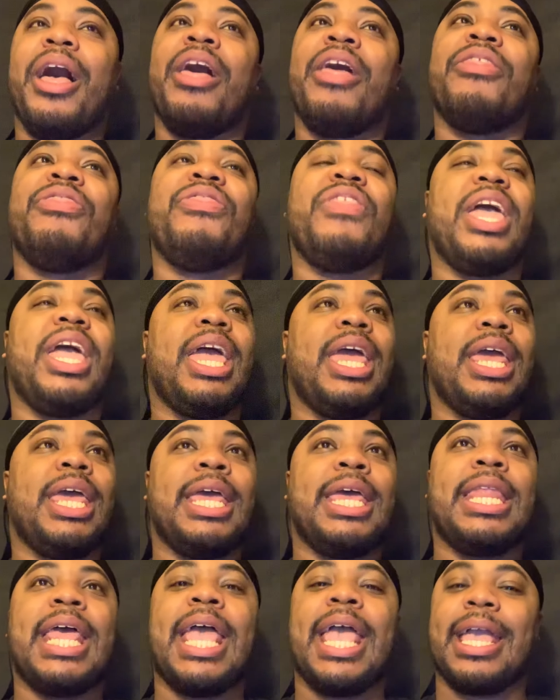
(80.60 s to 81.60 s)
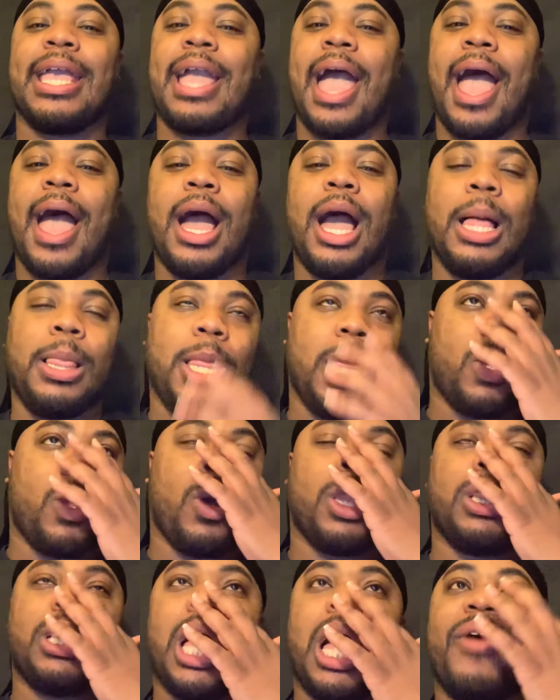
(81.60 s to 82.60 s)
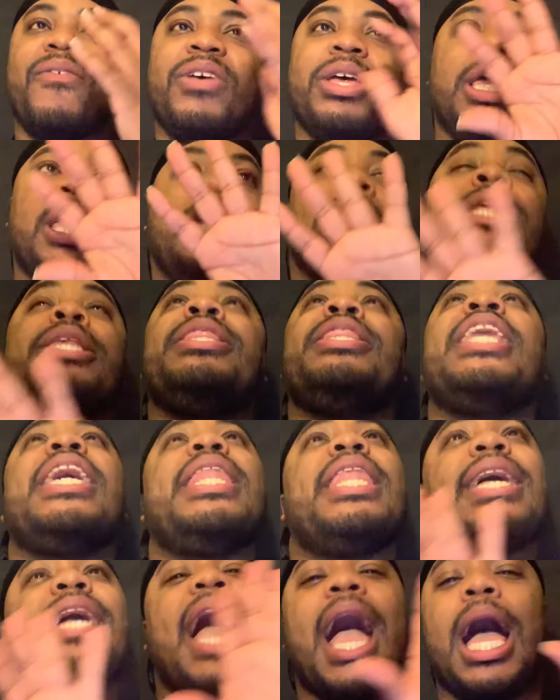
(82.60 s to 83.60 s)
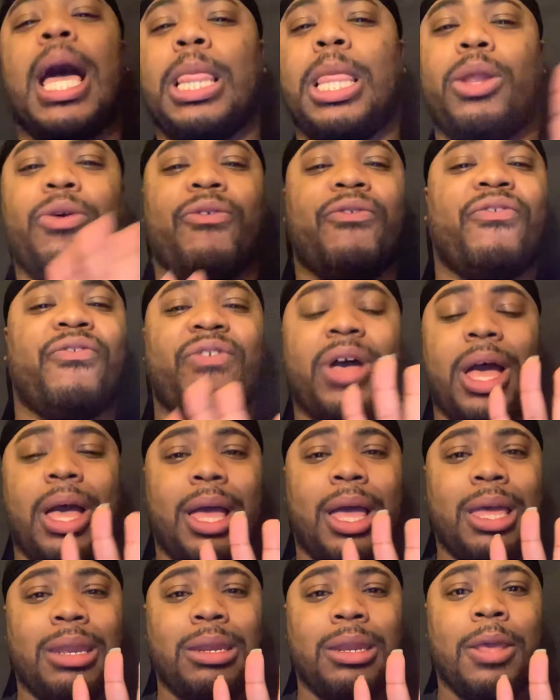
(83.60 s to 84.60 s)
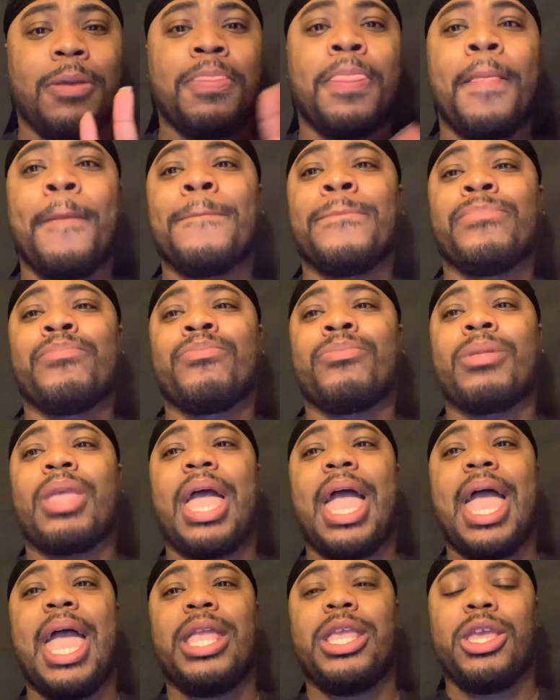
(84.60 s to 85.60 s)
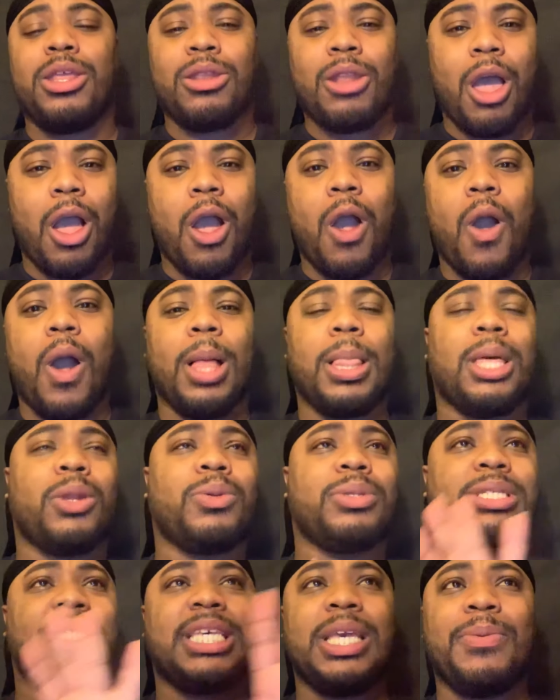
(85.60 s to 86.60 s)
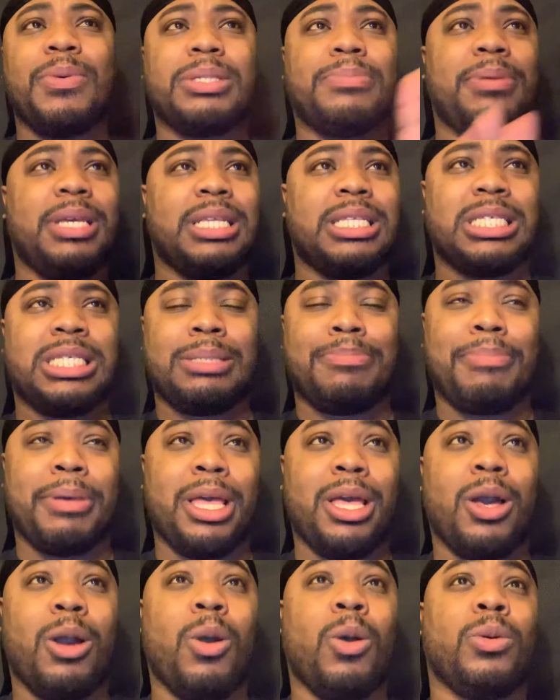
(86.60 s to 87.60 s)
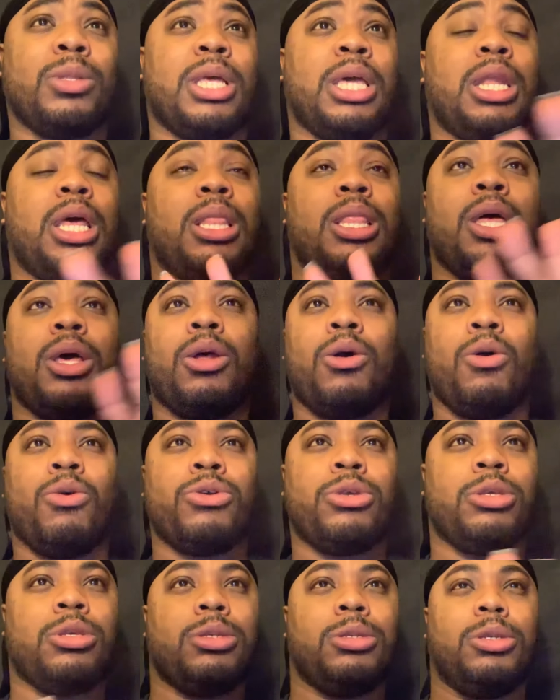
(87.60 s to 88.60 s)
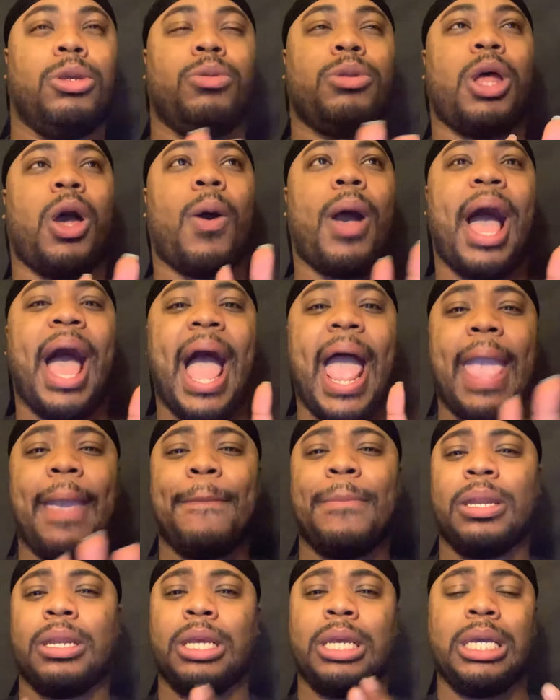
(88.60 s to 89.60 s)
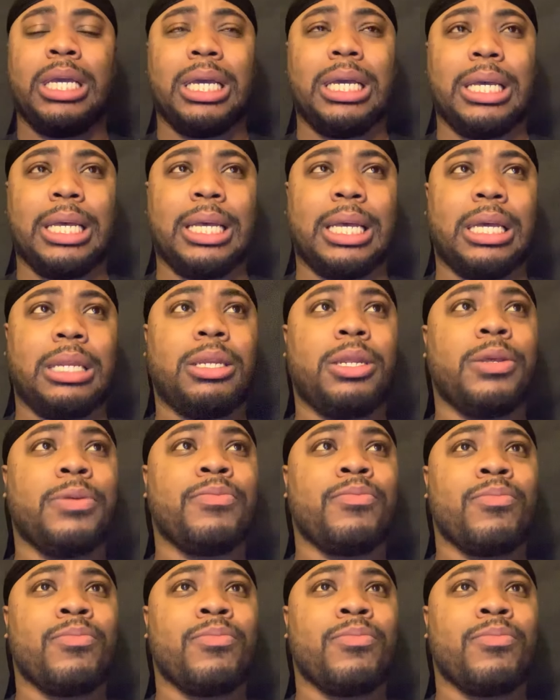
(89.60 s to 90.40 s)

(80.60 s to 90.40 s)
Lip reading: Then it got a little then it got a little fun. And, a little tea was being spilled and a little, hype and good,